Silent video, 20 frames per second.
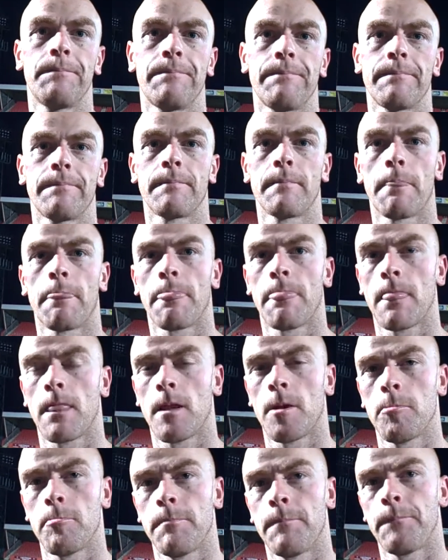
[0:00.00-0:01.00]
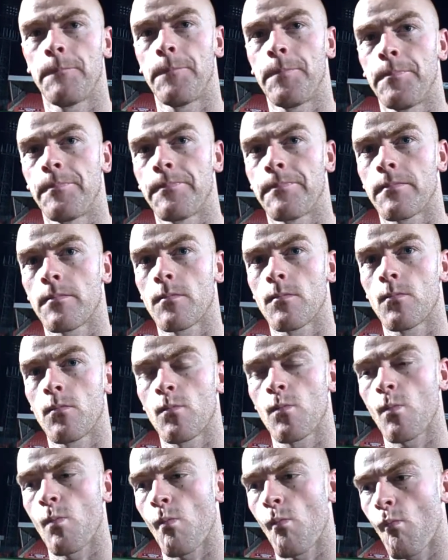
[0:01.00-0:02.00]
yeah, what, what, do you think are the main positives from
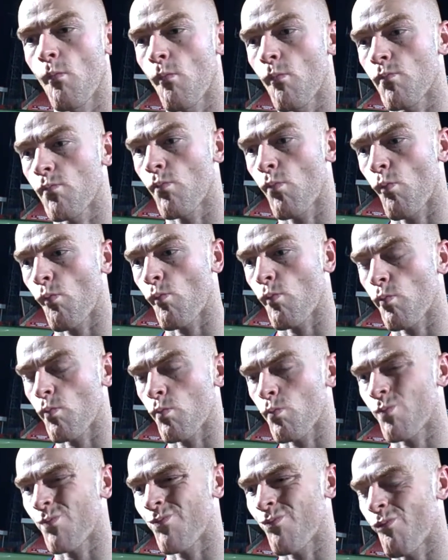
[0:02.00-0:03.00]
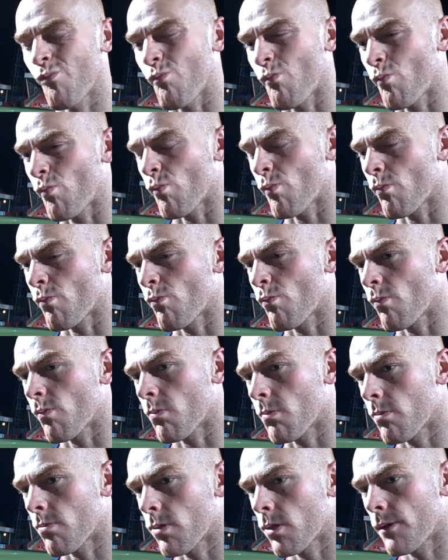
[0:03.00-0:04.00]
tonight? Even though you disappointed about what I'm
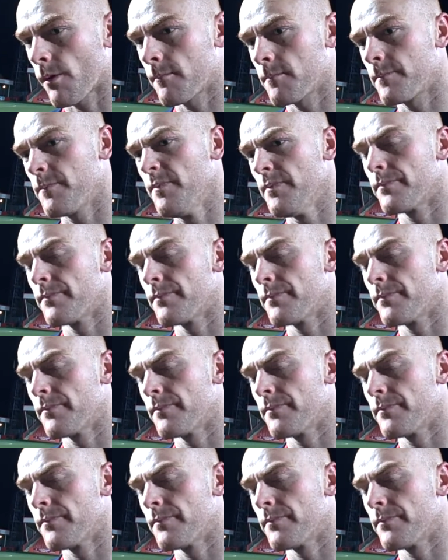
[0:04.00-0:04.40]
right at the end.